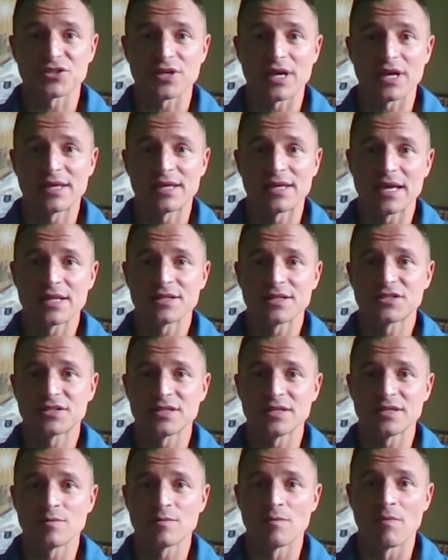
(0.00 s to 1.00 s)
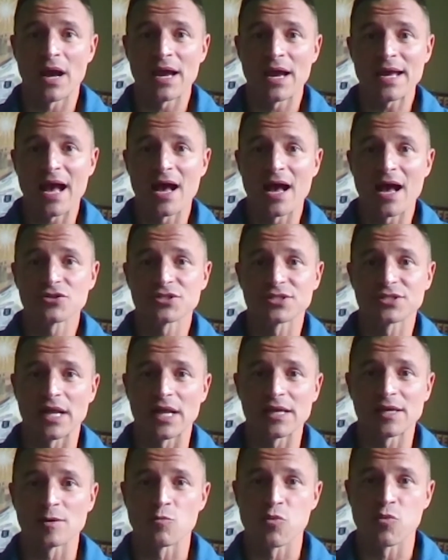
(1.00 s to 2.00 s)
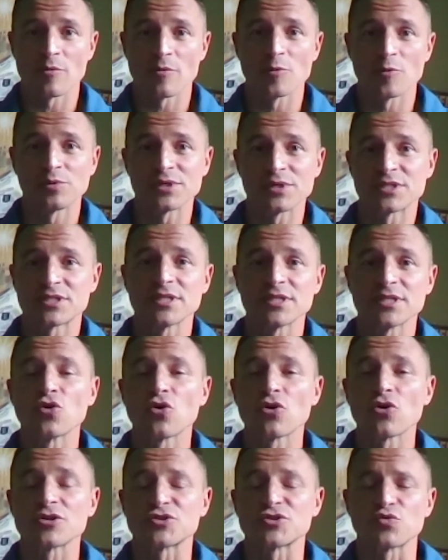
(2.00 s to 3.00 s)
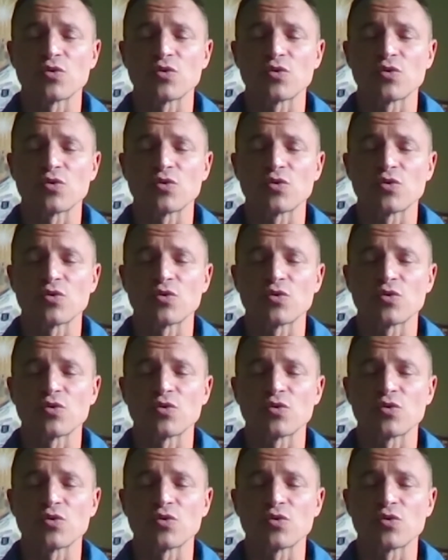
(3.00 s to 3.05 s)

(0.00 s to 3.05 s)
I can see my house and I can probably see yours.